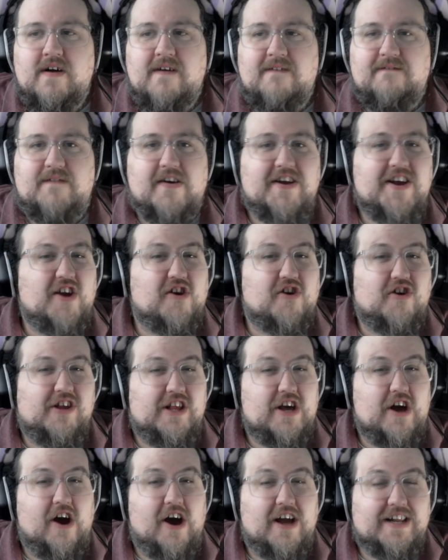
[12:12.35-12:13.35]
very
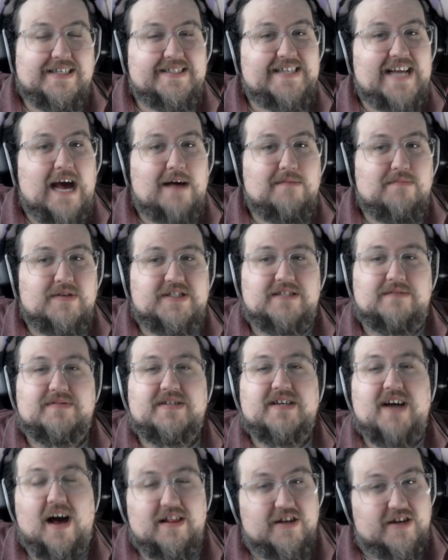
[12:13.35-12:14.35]
early on establish some
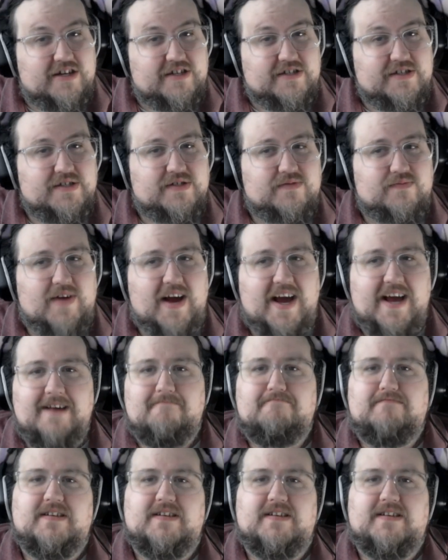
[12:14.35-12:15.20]
colors, right?